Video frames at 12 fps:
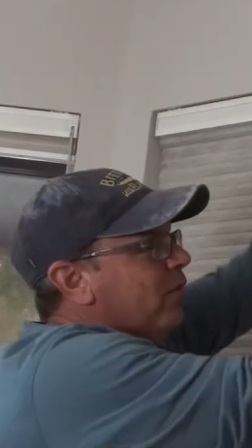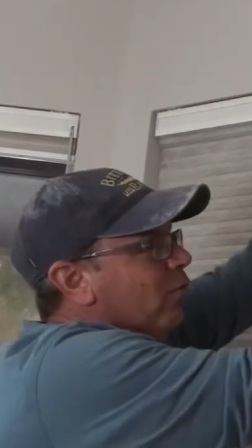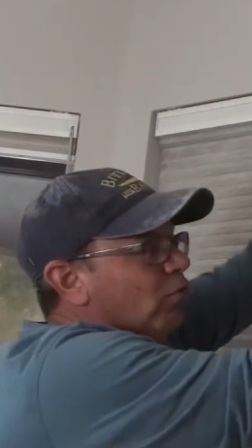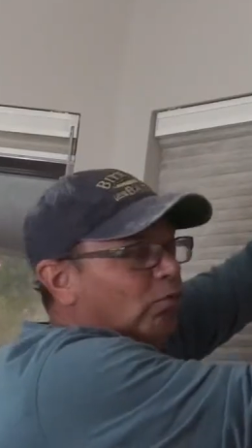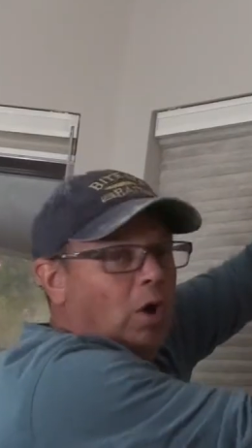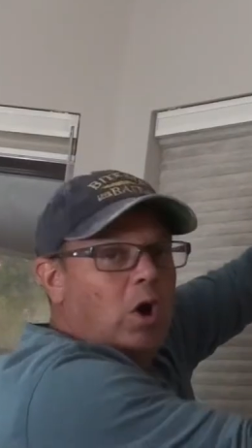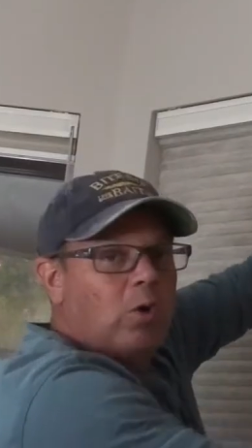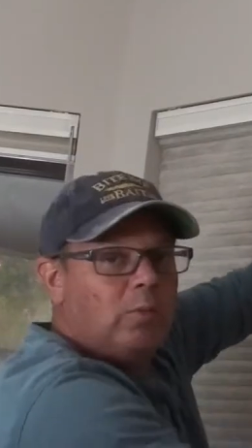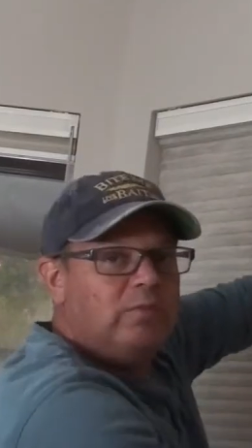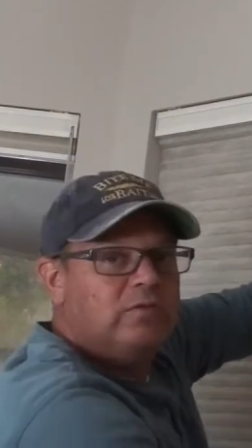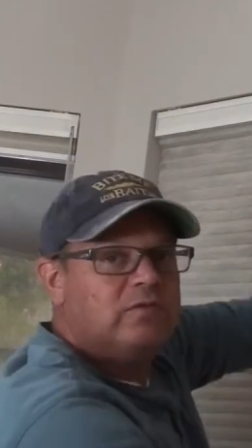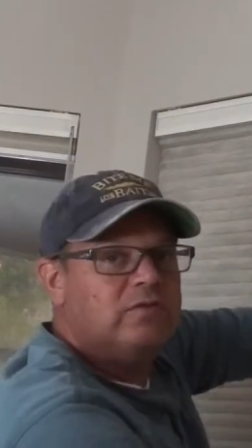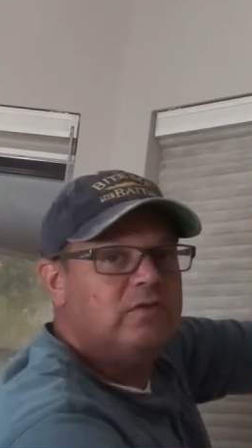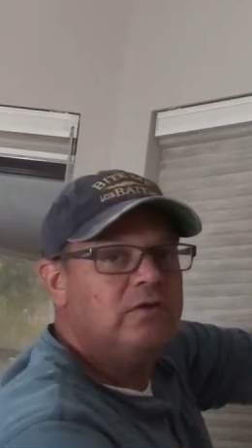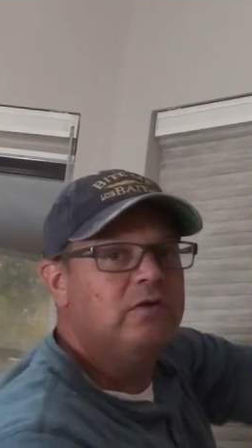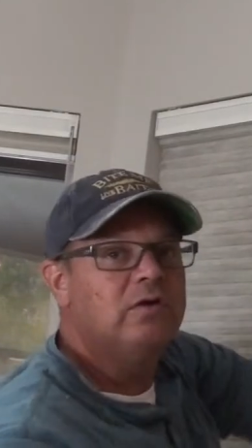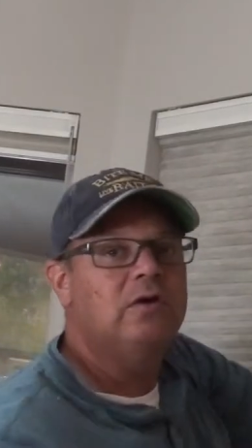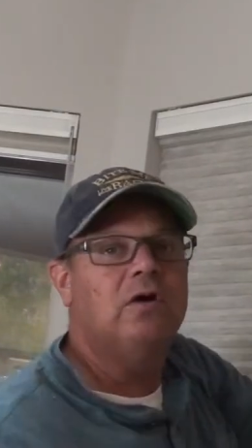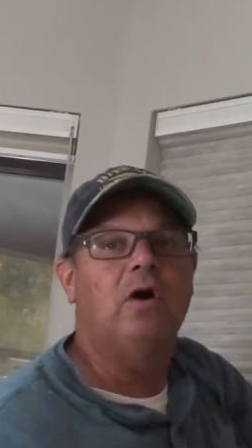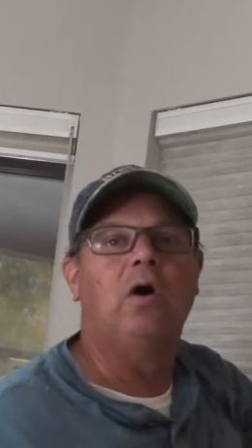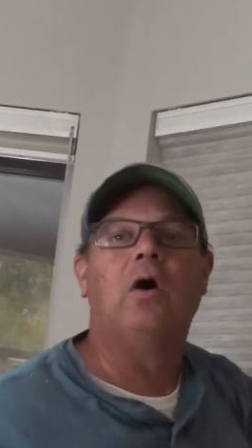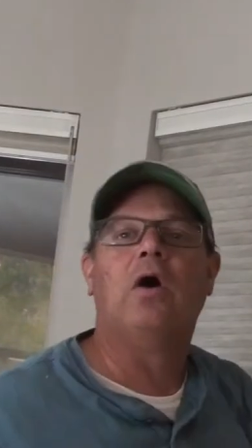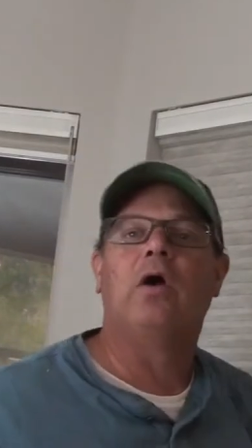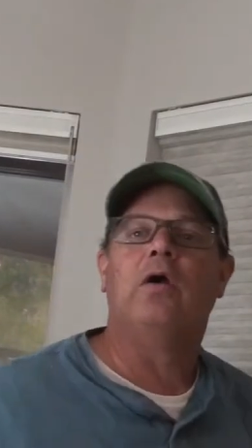the ropes
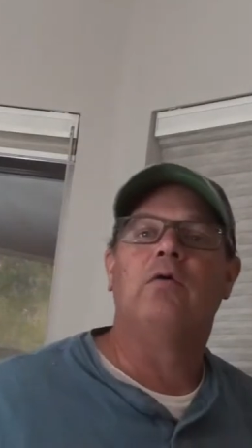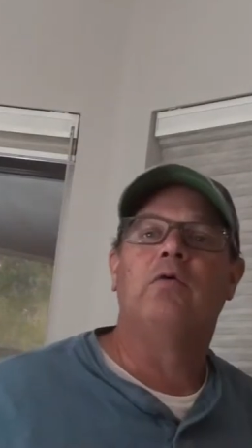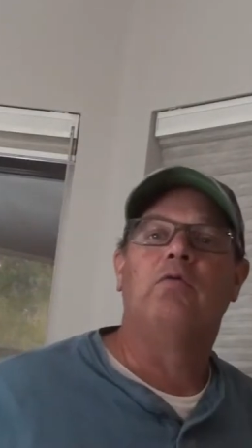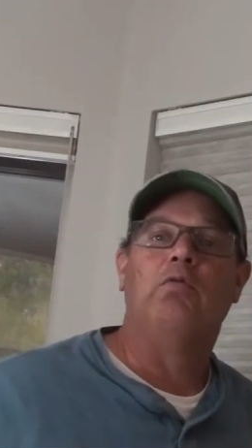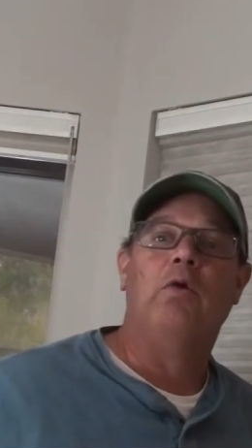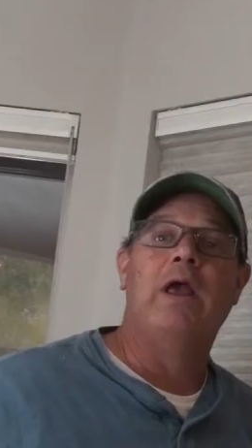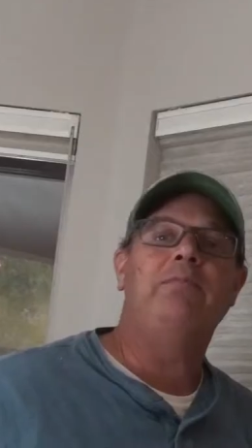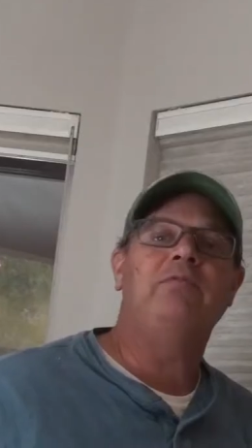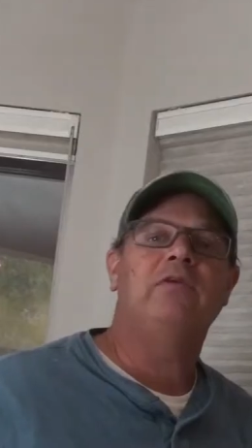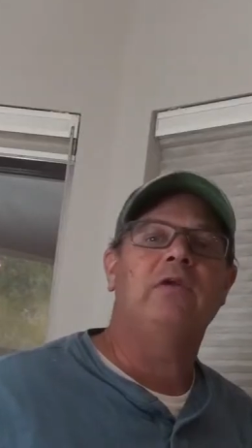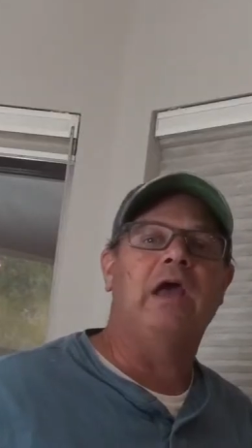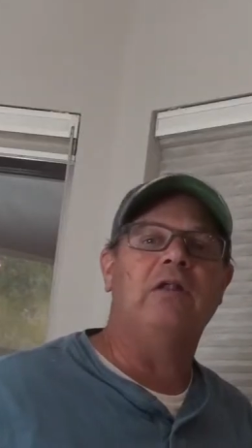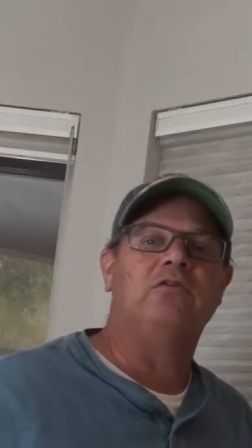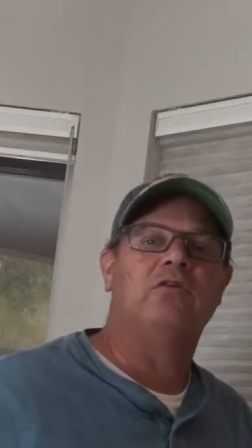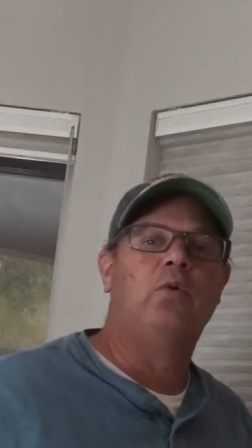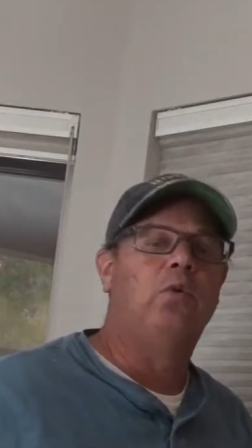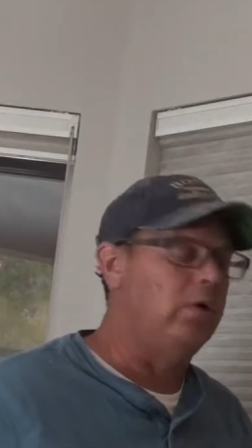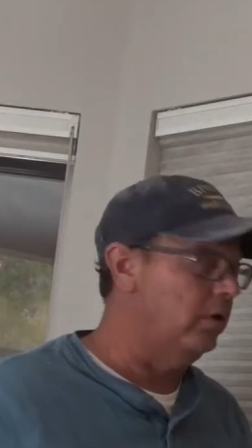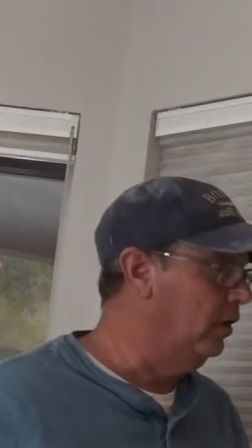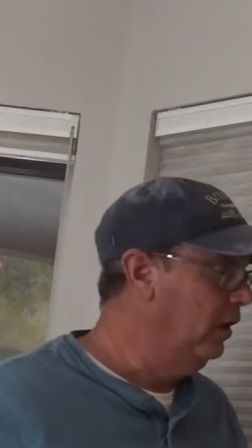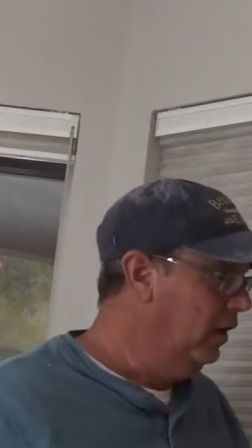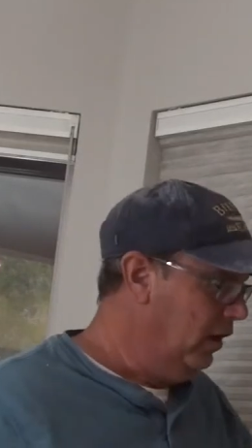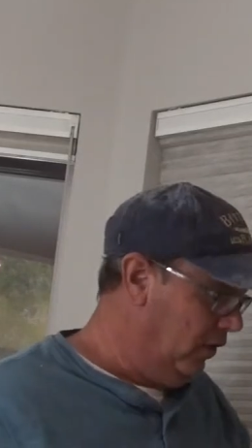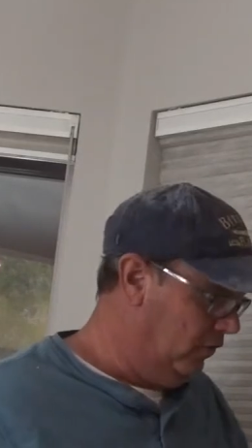are ripped and torn
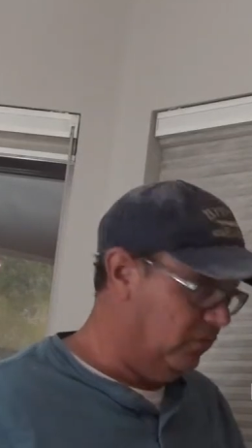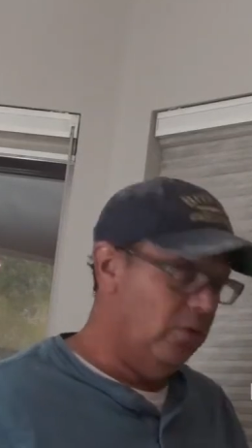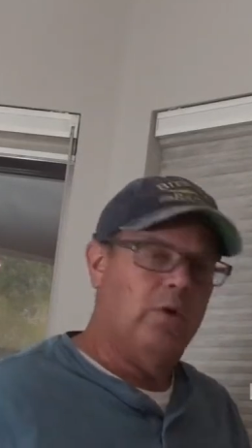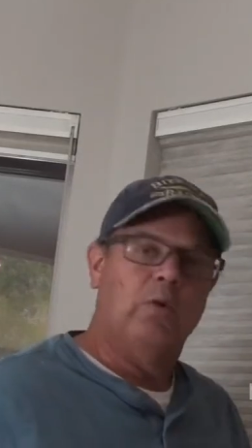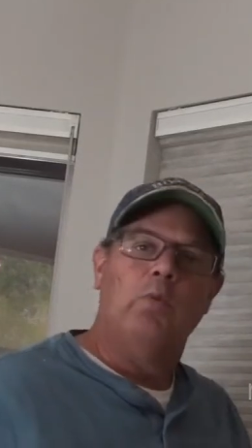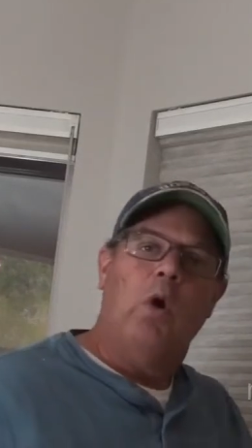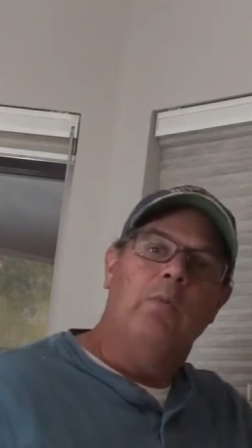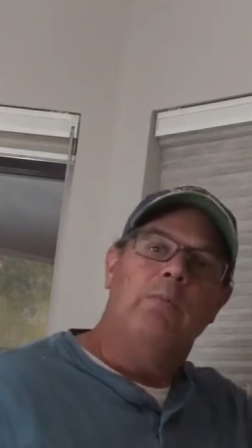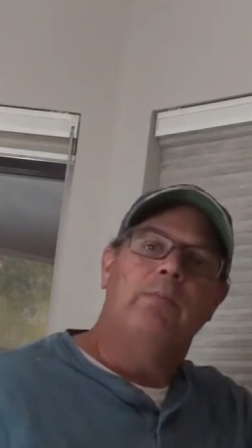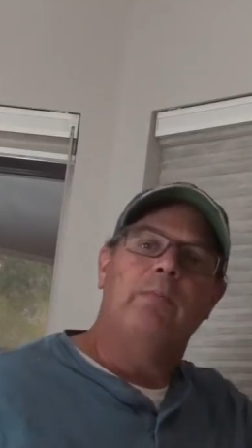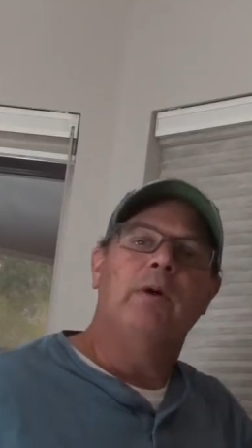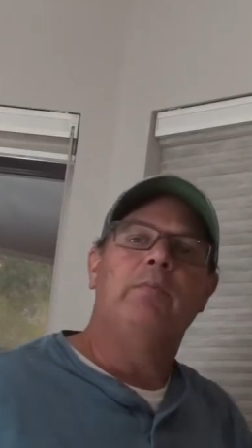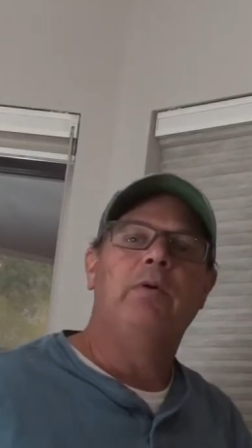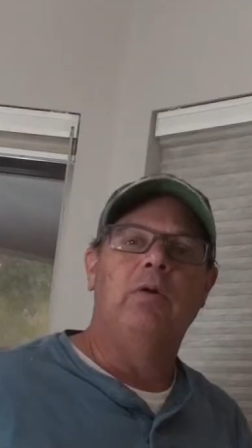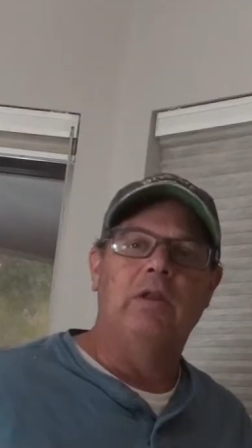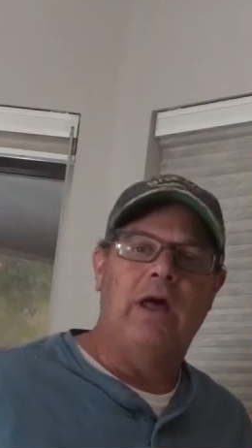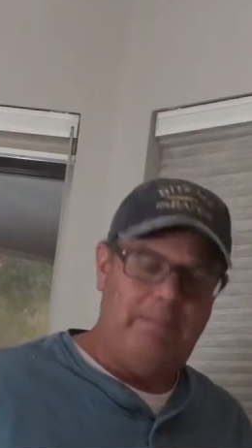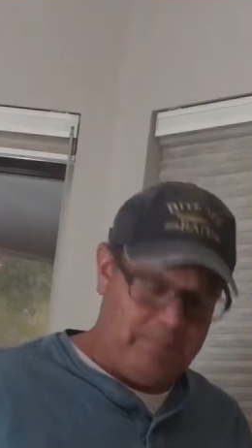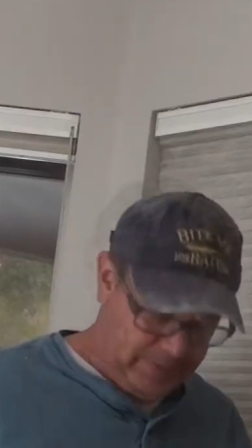so it won't pull up.